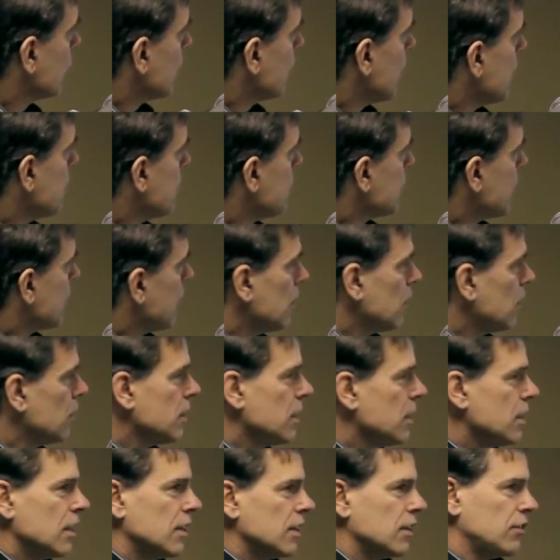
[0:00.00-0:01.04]
came down
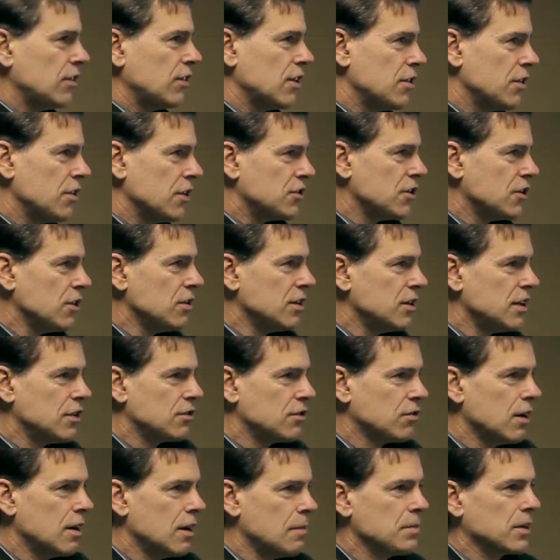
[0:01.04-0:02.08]
is in the duny
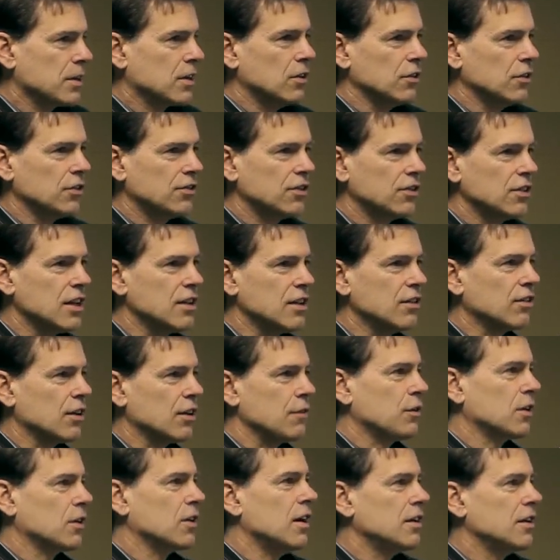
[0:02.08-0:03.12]
tropical seas. I
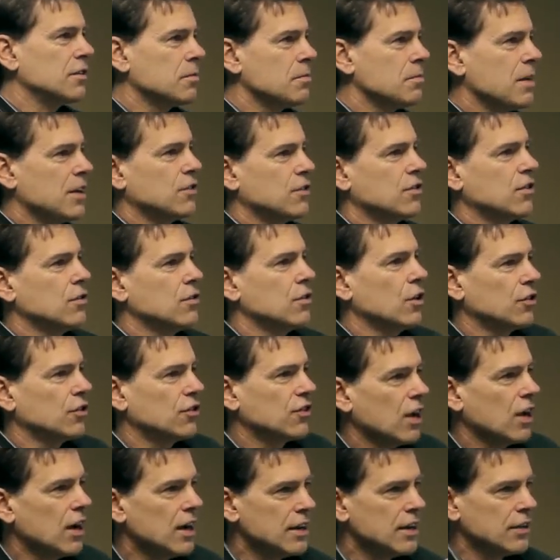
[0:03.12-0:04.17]
forgot to mention those
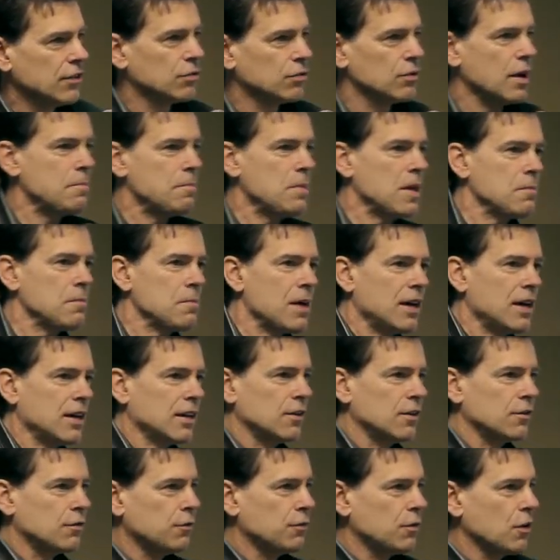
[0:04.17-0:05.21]
tides ripping back
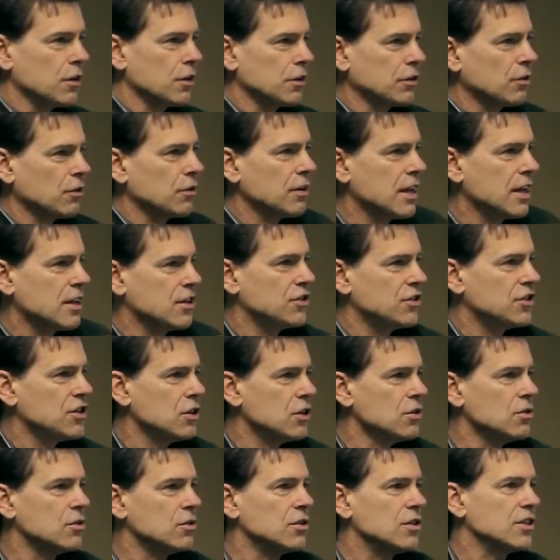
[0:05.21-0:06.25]
and forth create
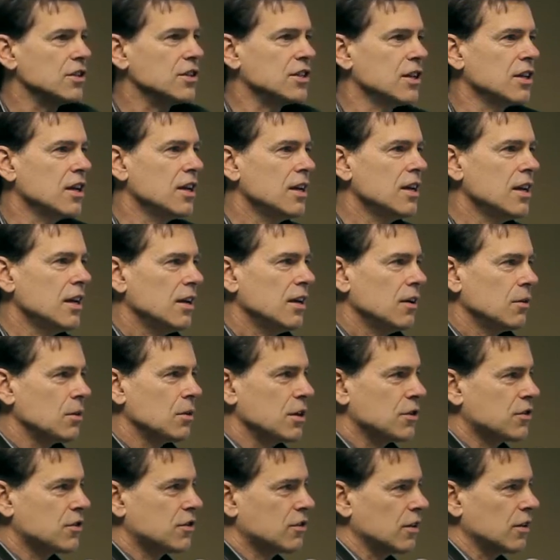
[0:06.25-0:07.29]
dunes,
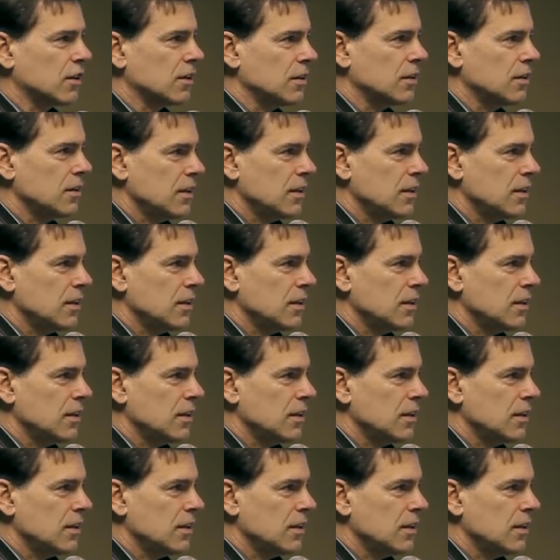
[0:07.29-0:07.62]
which uh,